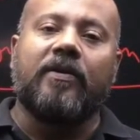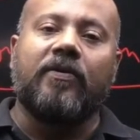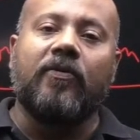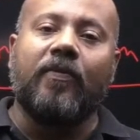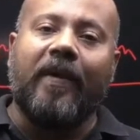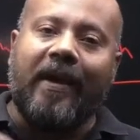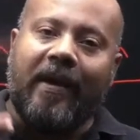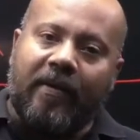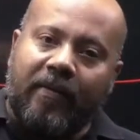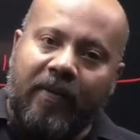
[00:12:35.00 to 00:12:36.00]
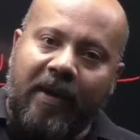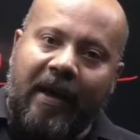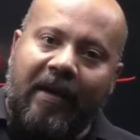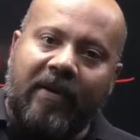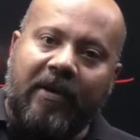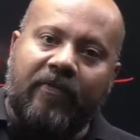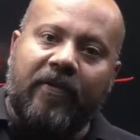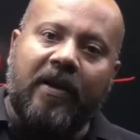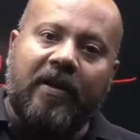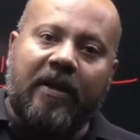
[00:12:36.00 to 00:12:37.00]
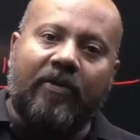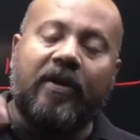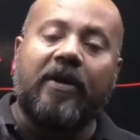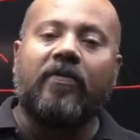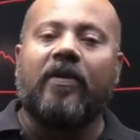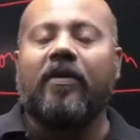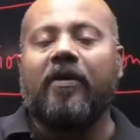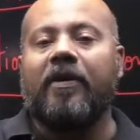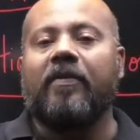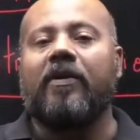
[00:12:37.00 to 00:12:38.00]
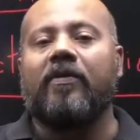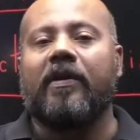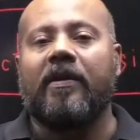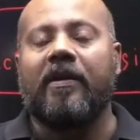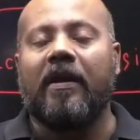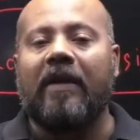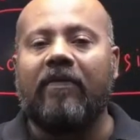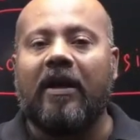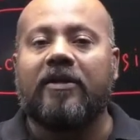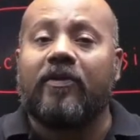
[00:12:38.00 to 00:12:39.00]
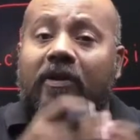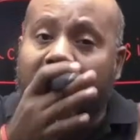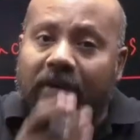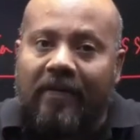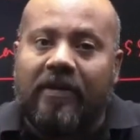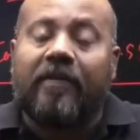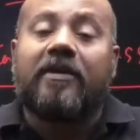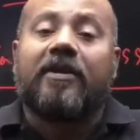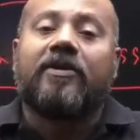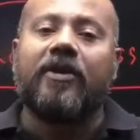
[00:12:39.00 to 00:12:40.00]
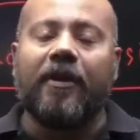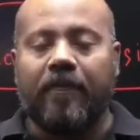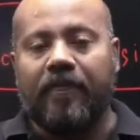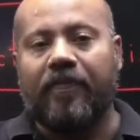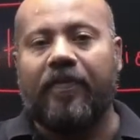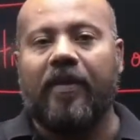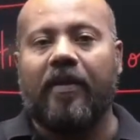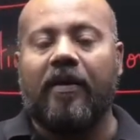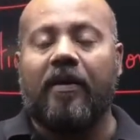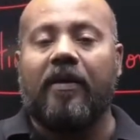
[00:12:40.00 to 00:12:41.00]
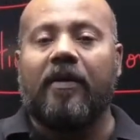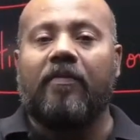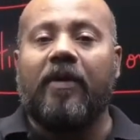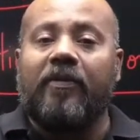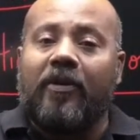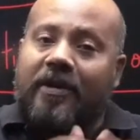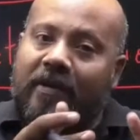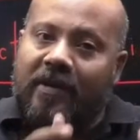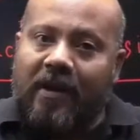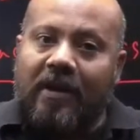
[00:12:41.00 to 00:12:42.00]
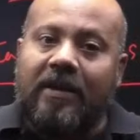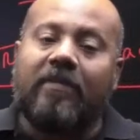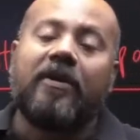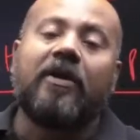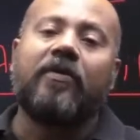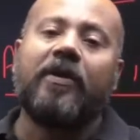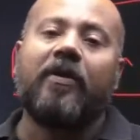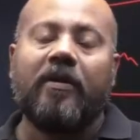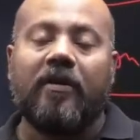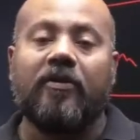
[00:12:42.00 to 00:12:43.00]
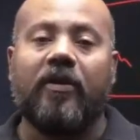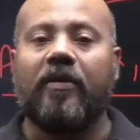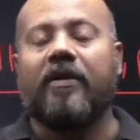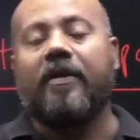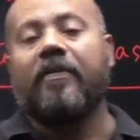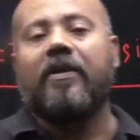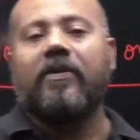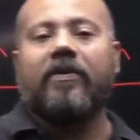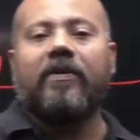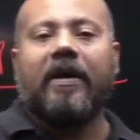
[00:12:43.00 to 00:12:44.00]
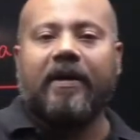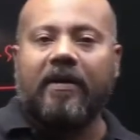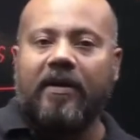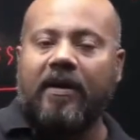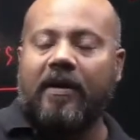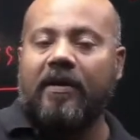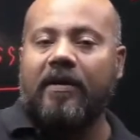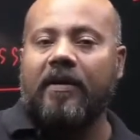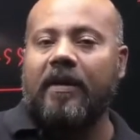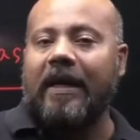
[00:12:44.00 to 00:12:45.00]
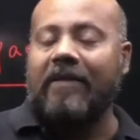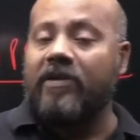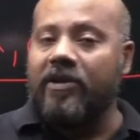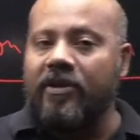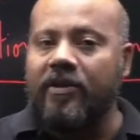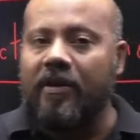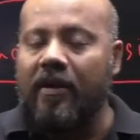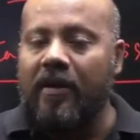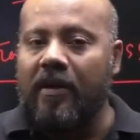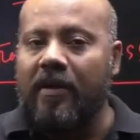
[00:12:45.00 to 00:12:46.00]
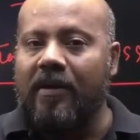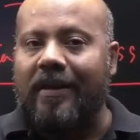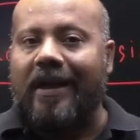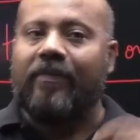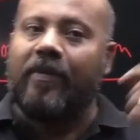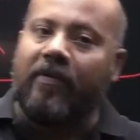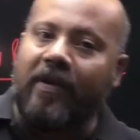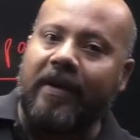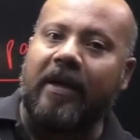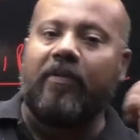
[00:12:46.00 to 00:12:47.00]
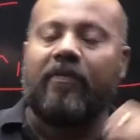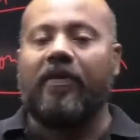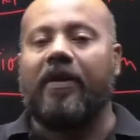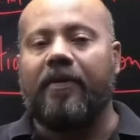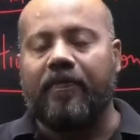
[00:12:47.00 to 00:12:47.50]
You may be having a fear that today you will not be able to attend the live class because you have some urgency. Maybe your semester exams are going on, you are not able to attend the live sessions. That may be one type of fear.